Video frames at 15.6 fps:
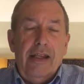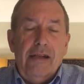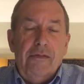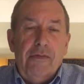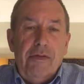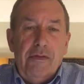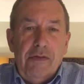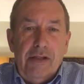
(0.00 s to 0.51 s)

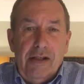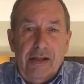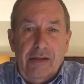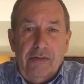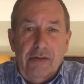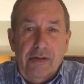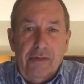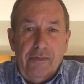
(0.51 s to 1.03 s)
think we only
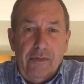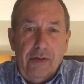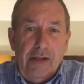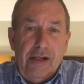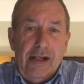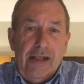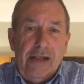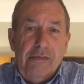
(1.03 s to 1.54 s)
got 3 or 4
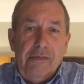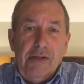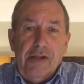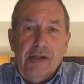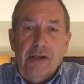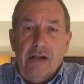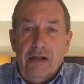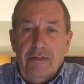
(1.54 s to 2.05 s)

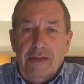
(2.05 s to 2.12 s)
customers in all